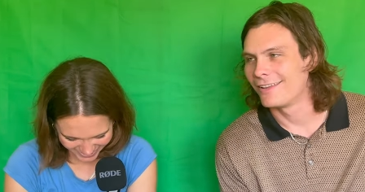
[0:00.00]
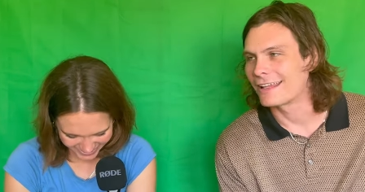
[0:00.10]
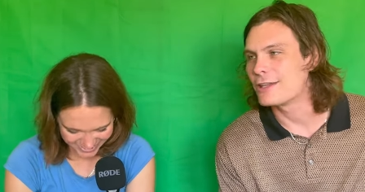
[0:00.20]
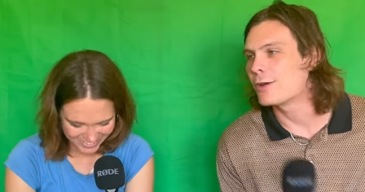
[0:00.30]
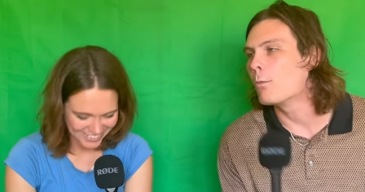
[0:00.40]

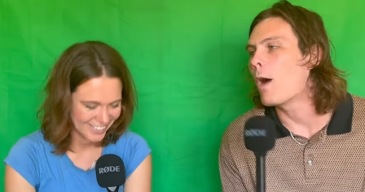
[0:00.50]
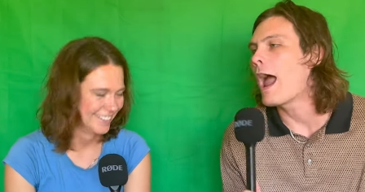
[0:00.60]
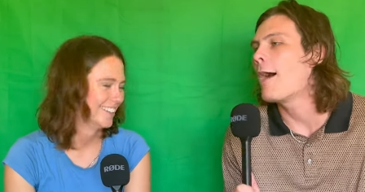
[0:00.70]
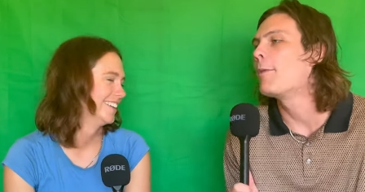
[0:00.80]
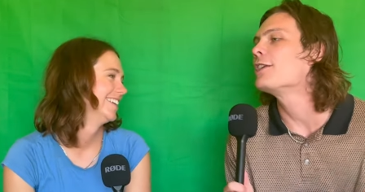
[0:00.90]
Speaker 1: Like, you,
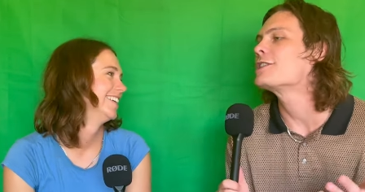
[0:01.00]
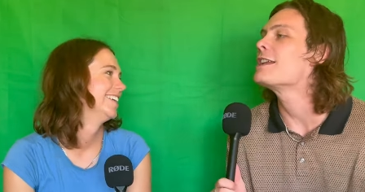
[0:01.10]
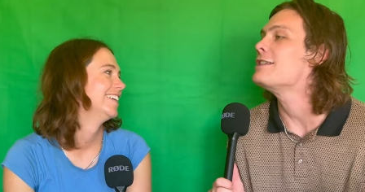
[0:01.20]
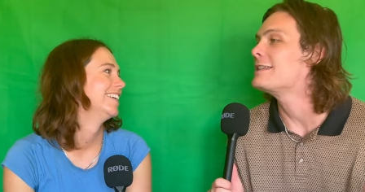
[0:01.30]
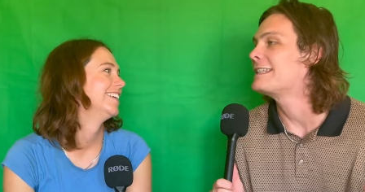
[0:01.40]
how much
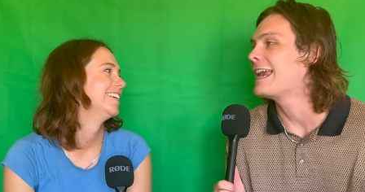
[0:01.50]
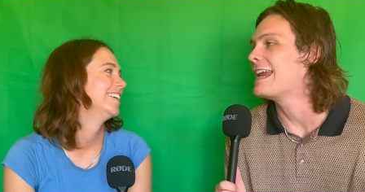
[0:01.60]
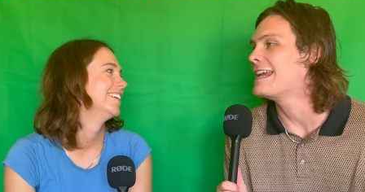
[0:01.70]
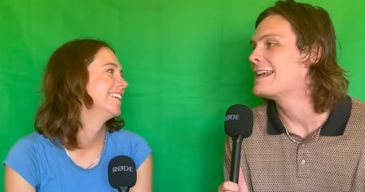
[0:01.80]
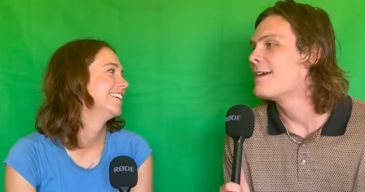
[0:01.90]
can you
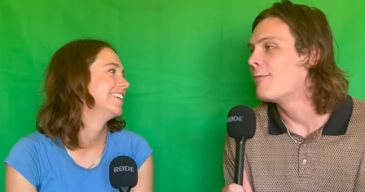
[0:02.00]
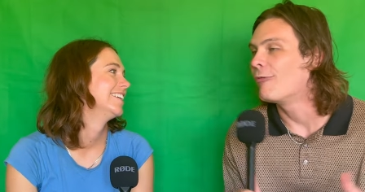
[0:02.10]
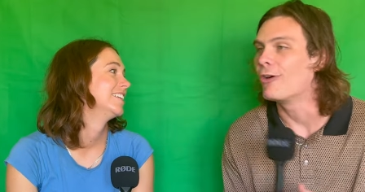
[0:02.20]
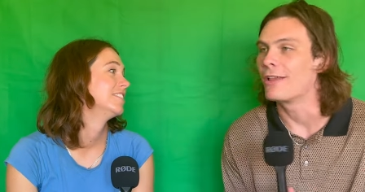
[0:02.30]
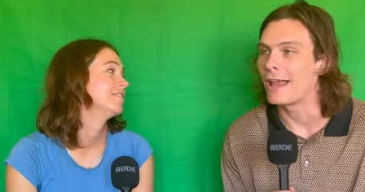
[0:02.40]
see
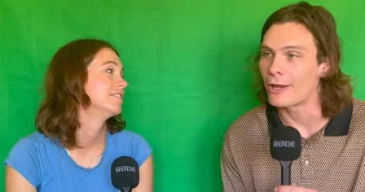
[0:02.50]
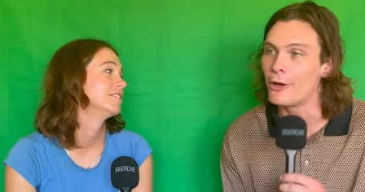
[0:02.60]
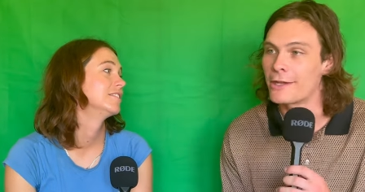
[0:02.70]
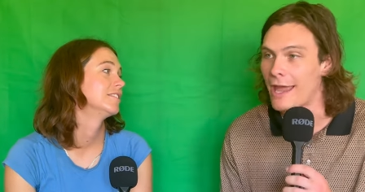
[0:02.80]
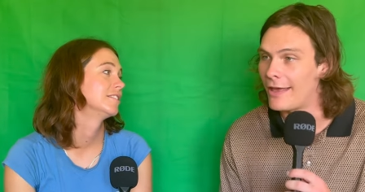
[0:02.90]
before you're like,
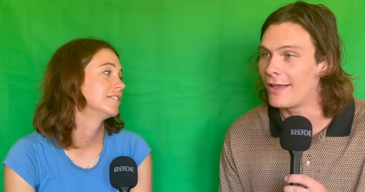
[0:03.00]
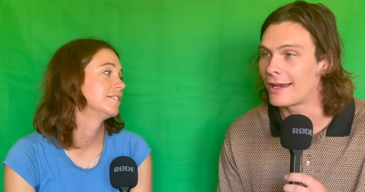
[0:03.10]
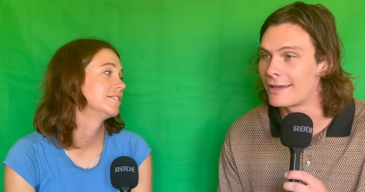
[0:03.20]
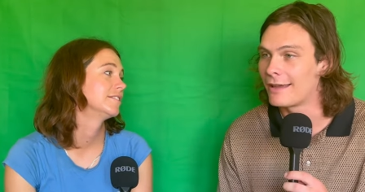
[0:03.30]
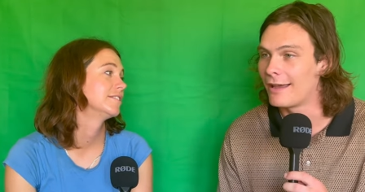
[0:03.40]
okay,
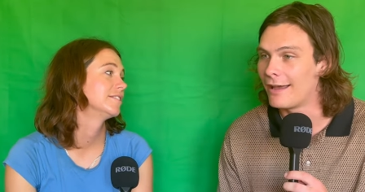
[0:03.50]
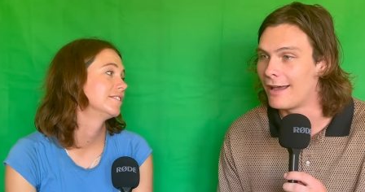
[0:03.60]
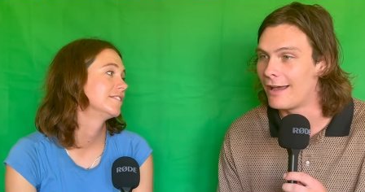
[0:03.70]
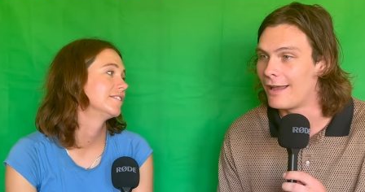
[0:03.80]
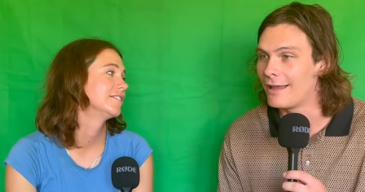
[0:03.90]
like,
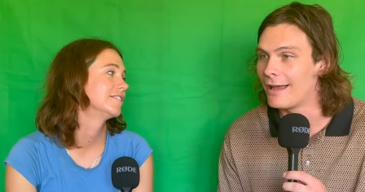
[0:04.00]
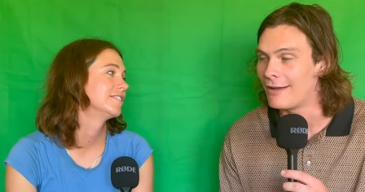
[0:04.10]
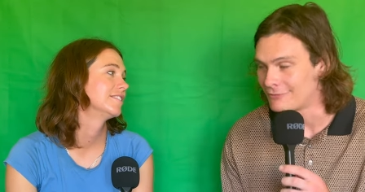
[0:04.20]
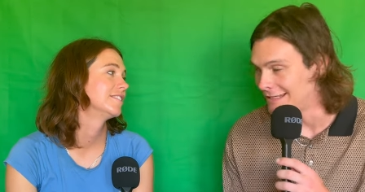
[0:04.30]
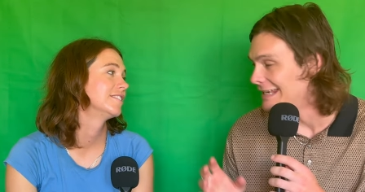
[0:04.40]

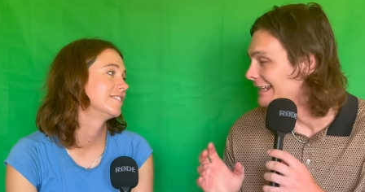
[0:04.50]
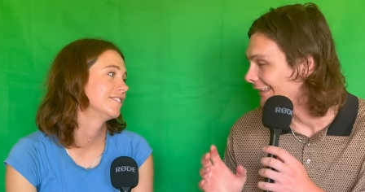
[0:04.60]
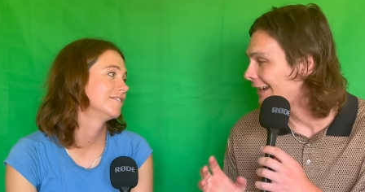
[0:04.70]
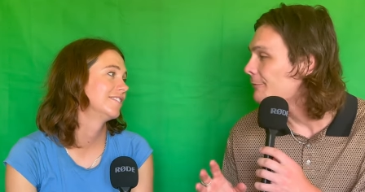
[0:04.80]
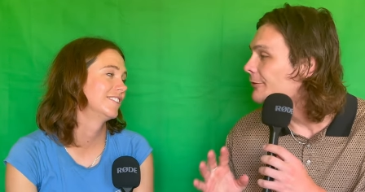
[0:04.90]
I've seen it.
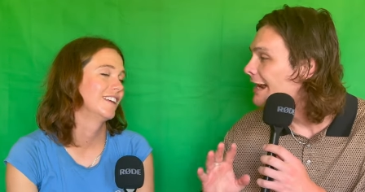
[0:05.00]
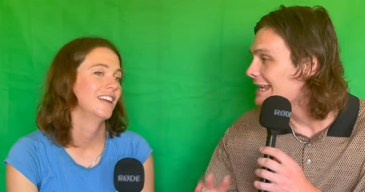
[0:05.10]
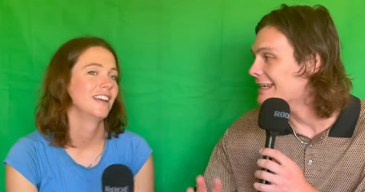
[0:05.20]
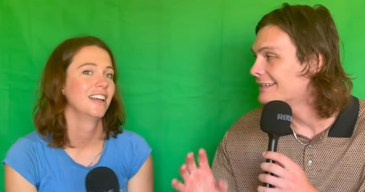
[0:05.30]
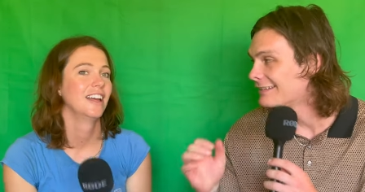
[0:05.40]
Like, I'm
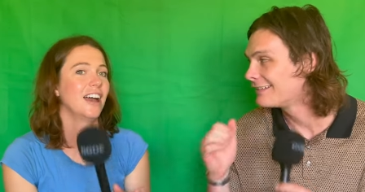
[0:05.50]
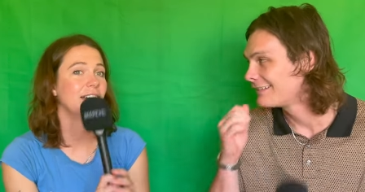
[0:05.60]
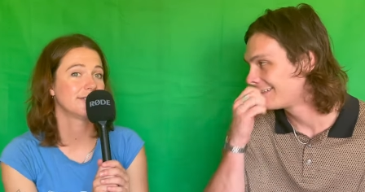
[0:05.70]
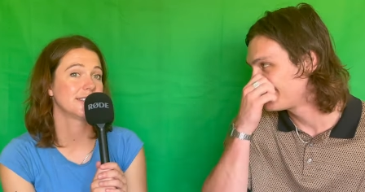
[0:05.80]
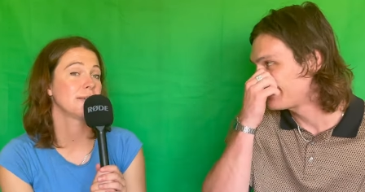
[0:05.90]
ready.
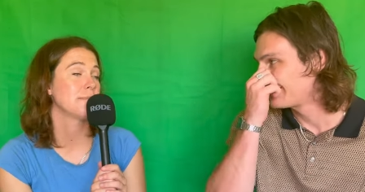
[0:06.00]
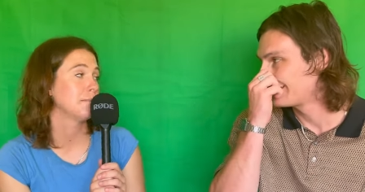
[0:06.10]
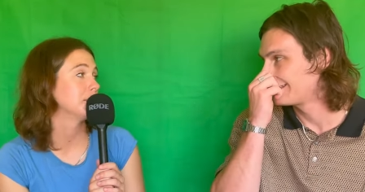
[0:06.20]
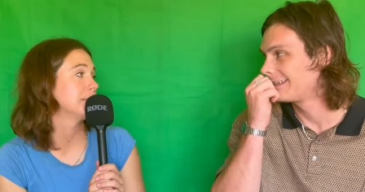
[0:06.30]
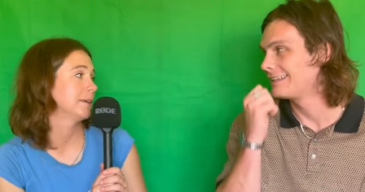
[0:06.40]
Speaker 2: I've seen
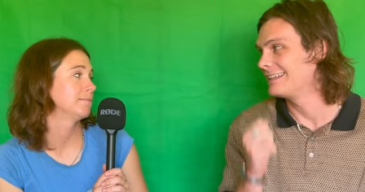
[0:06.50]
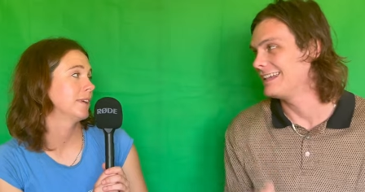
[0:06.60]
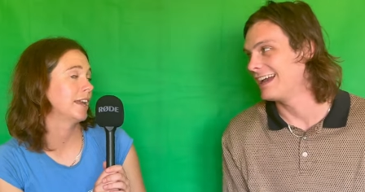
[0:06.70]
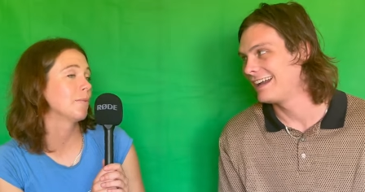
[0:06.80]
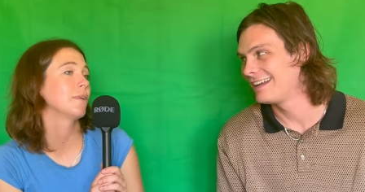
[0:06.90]
Bumblebee,
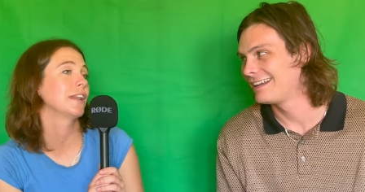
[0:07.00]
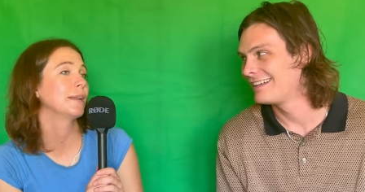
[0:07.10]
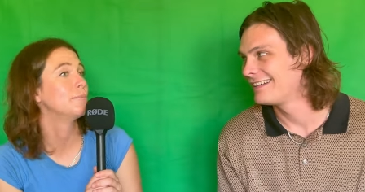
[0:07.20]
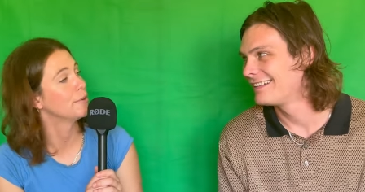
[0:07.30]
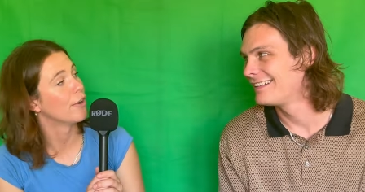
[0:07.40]
yeah, and I'm ready
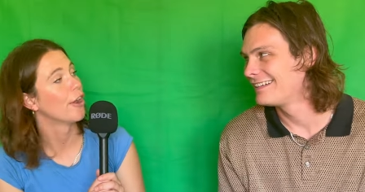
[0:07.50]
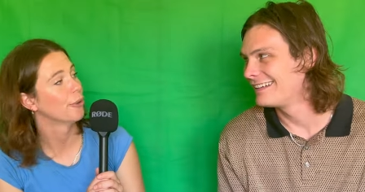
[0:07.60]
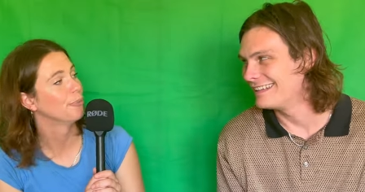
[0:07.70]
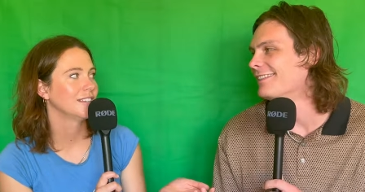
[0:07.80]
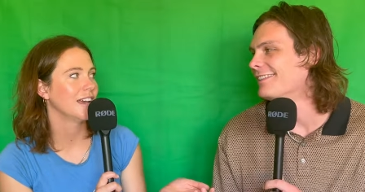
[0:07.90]
to move on.
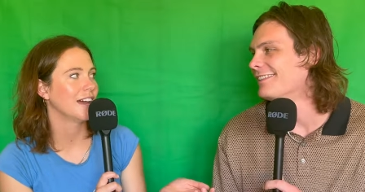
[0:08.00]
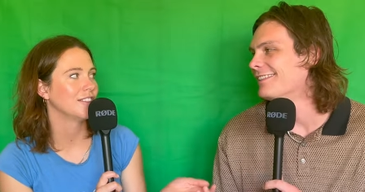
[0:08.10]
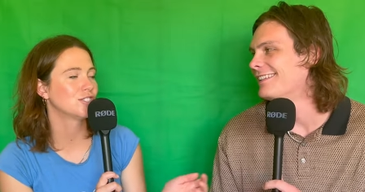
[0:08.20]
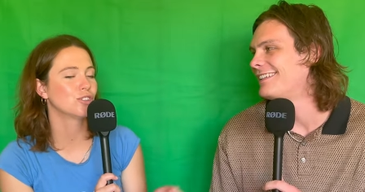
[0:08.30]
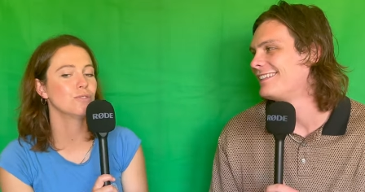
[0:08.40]
Yeah, yeah,
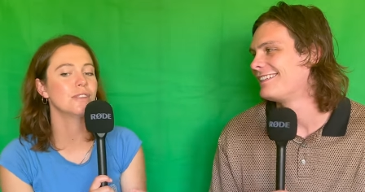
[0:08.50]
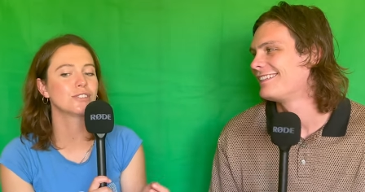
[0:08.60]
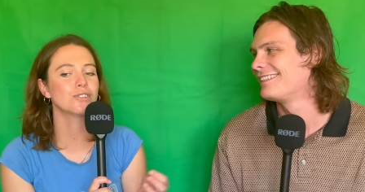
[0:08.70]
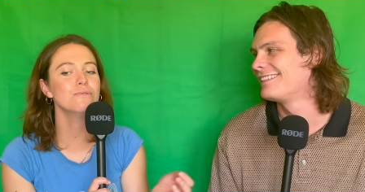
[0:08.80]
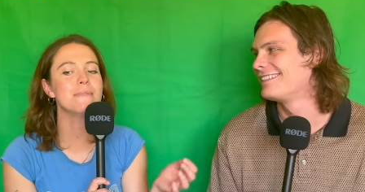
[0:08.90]
there's too
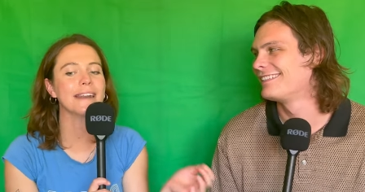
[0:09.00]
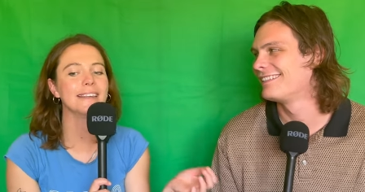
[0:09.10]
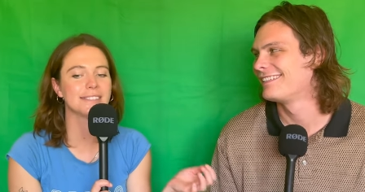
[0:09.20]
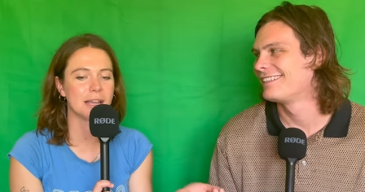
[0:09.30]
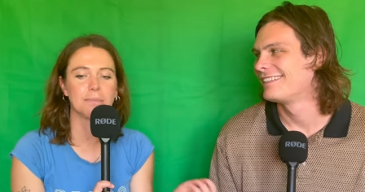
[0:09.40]
there's too
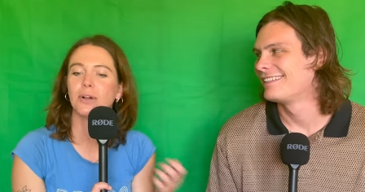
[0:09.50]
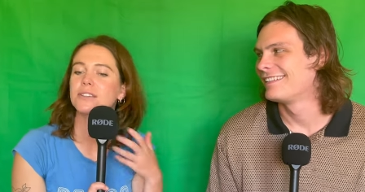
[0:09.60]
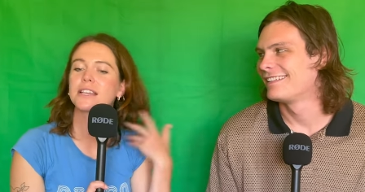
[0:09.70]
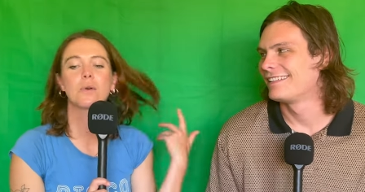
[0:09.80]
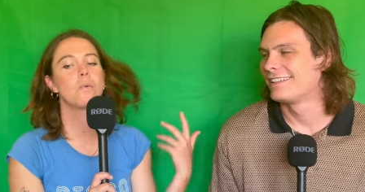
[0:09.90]
many
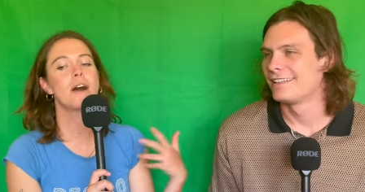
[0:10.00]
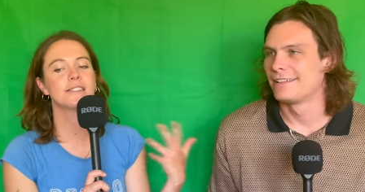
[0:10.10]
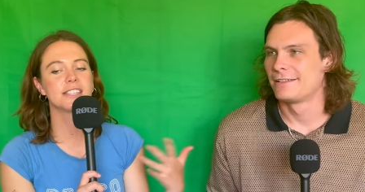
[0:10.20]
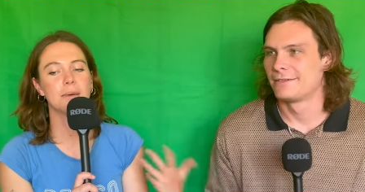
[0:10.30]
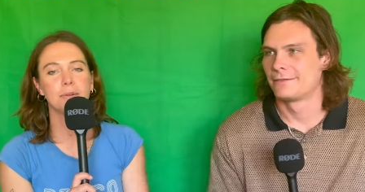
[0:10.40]
subplots. Like
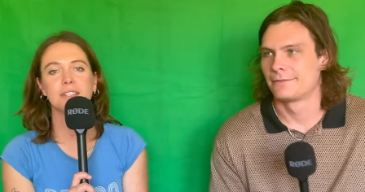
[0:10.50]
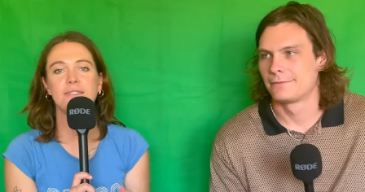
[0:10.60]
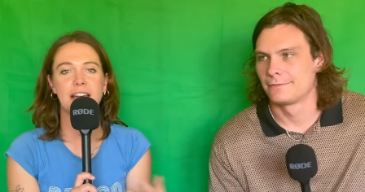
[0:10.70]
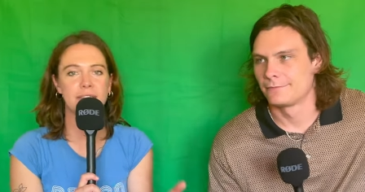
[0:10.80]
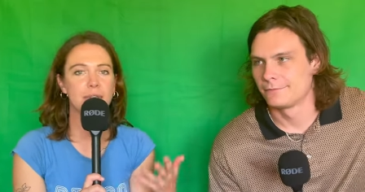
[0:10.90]
one subplot's
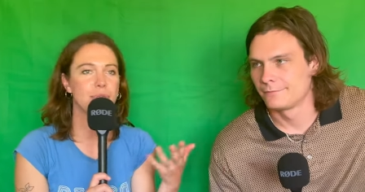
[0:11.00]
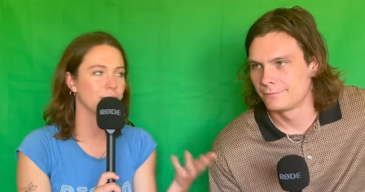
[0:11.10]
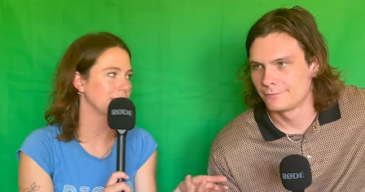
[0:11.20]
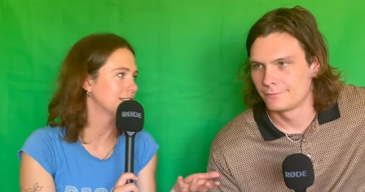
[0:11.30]
fine. Like three